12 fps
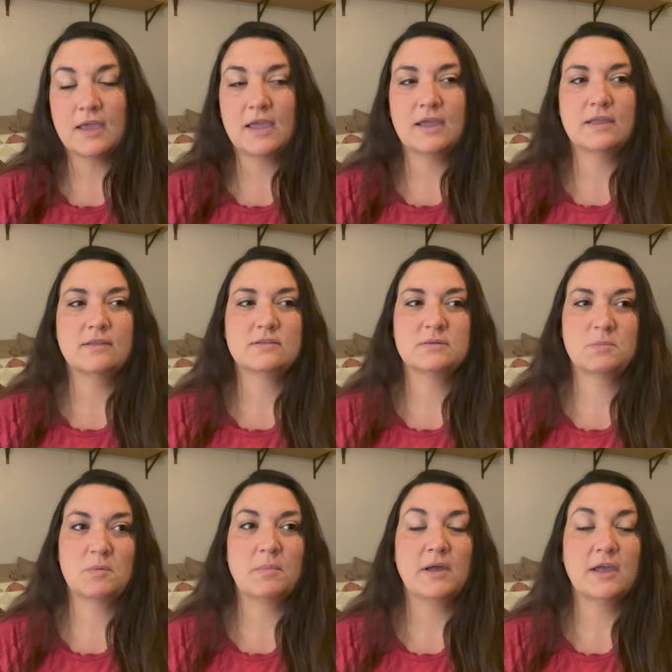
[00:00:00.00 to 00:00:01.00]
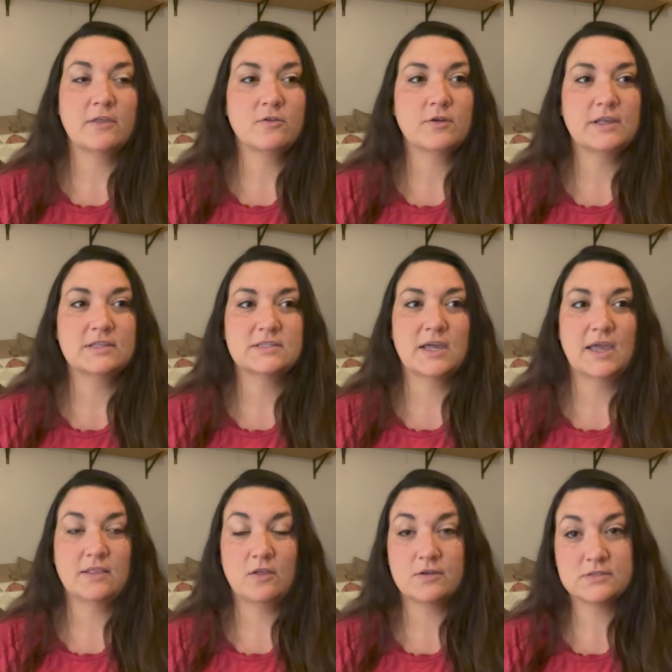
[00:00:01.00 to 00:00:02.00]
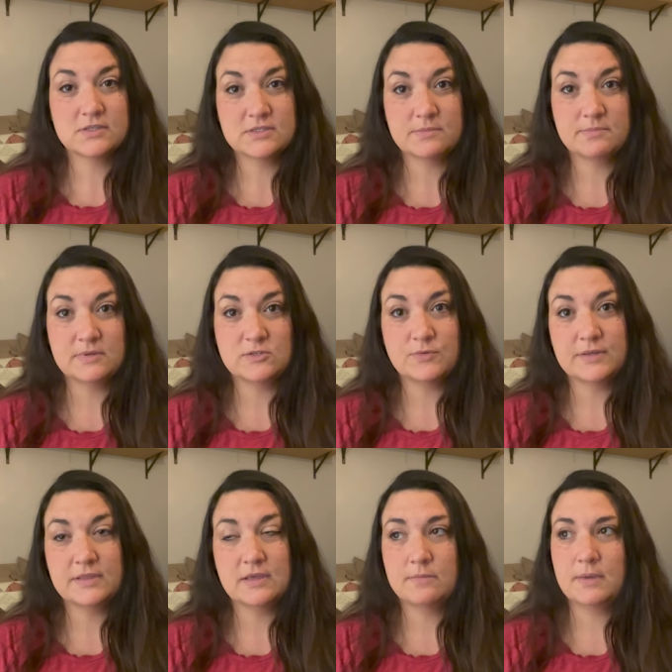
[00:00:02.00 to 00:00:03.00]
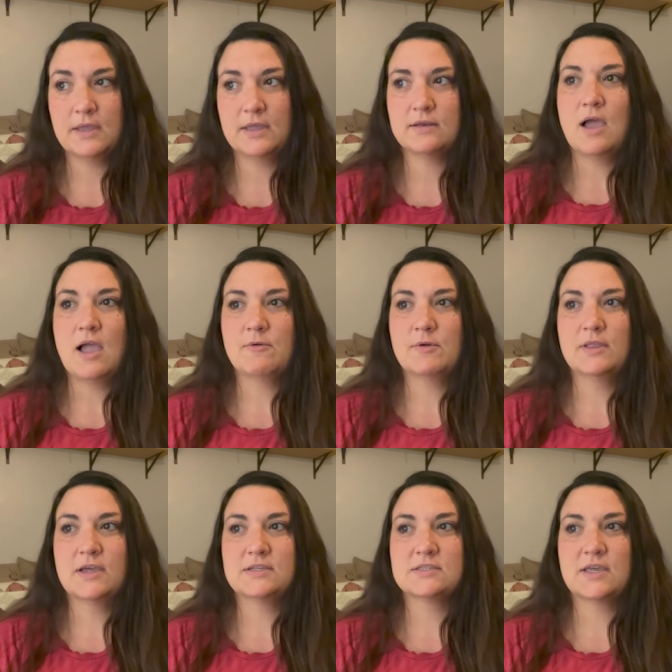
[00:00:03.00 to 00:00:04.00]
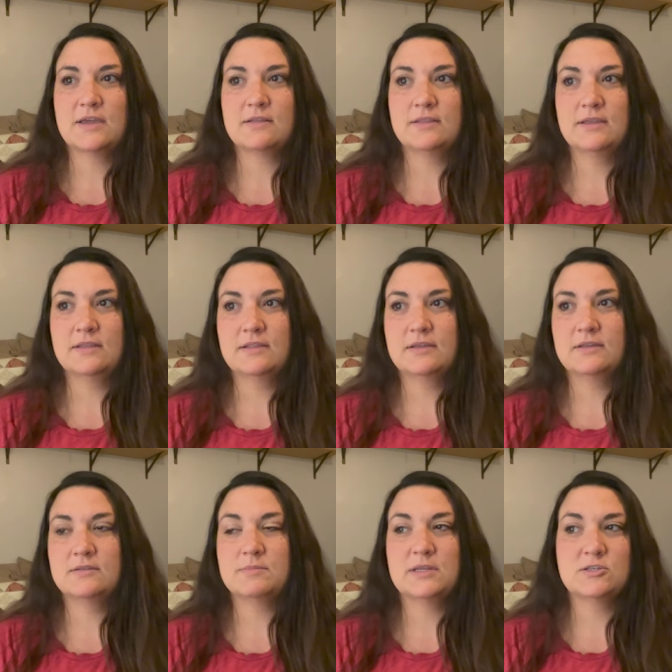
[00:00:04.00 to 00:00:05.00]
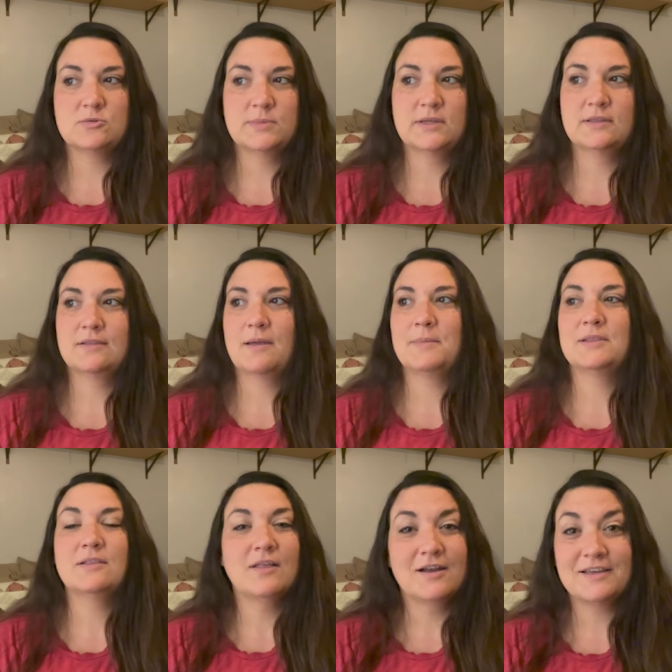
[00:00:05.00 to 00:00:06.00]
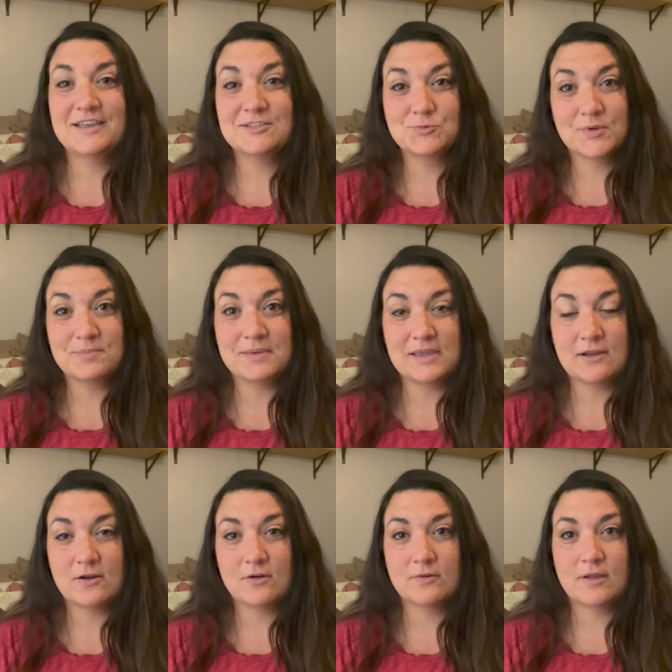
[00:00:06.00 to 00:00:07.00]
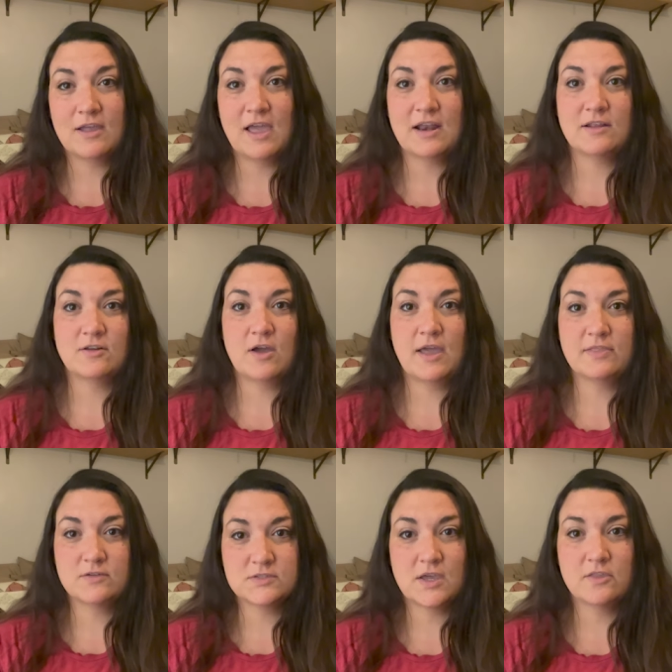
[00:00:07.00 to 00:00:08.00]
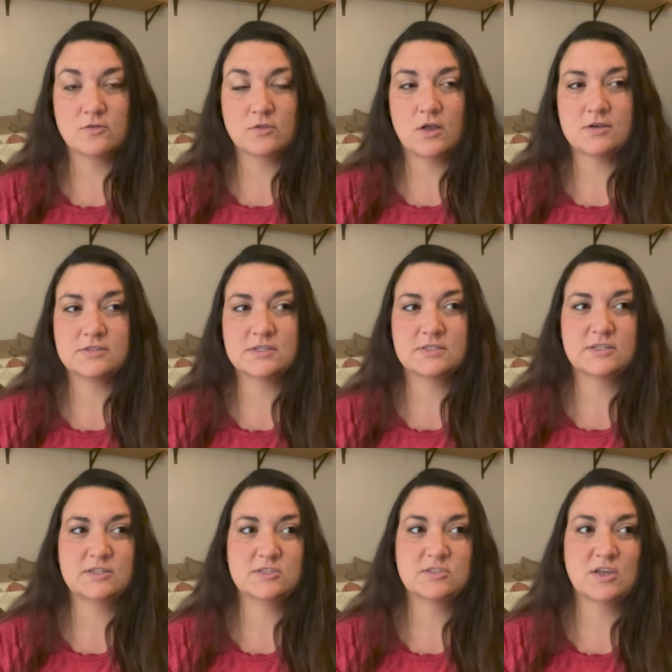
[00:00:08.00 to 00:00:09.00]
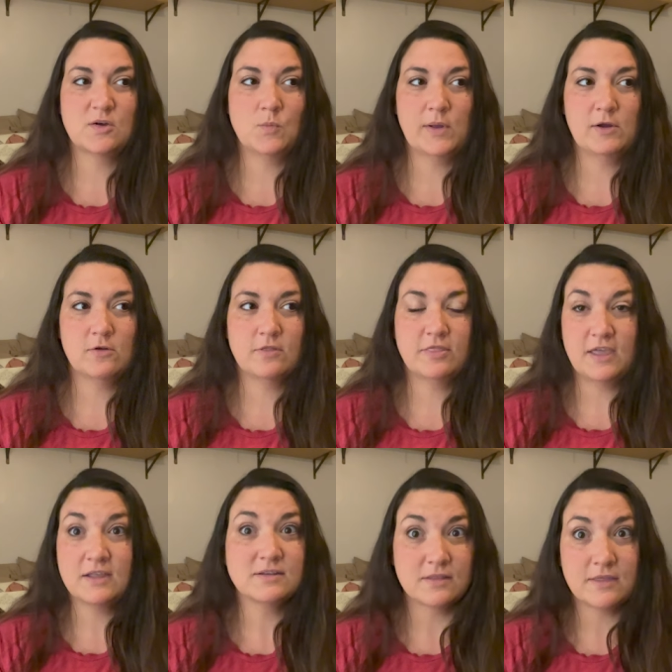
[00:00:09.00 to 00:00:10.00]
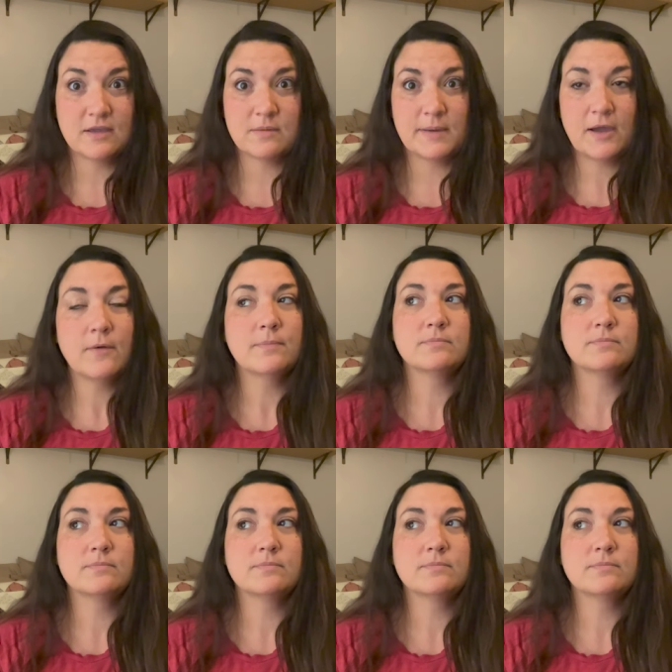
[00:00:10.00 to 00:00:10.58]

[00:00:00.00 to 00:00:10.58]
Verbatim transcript: and some of my other kids, I had losses in between them. And I realized like Leland, Benjamin, I mean, a lot of kids wouldn't be here had I not had those other losses. And it's a weird thing to think about.